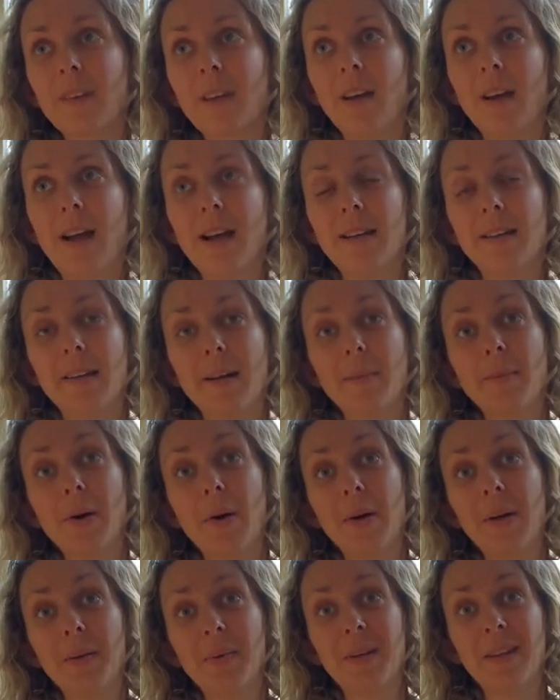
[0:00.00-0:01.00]
I ended up
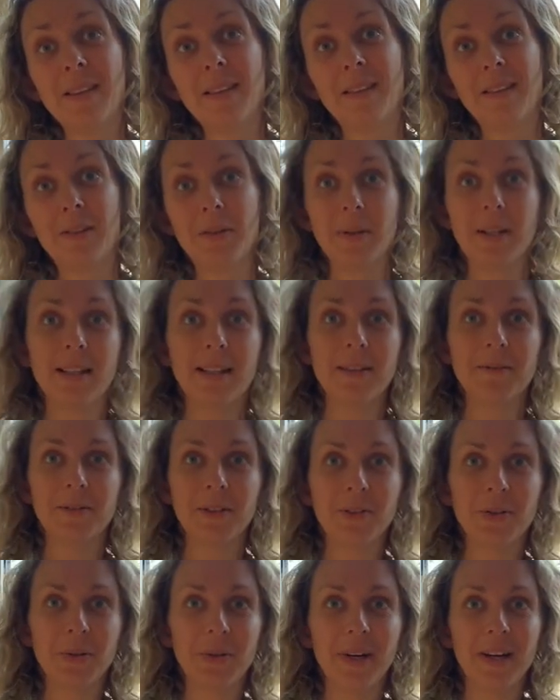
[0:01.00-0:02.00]
going with doing it in
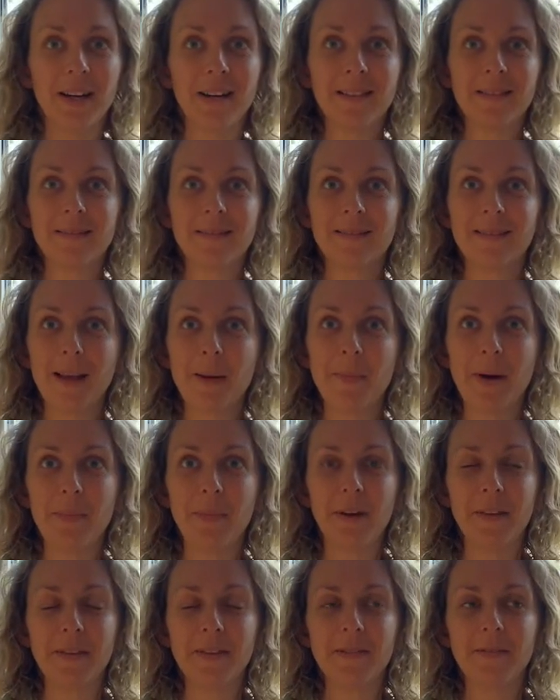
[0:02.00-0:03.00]
Victoria at my
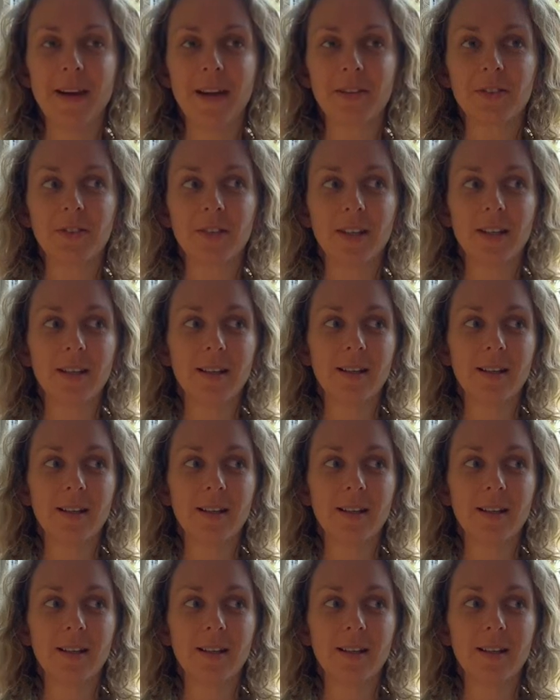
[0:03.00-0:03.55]
brother's factory.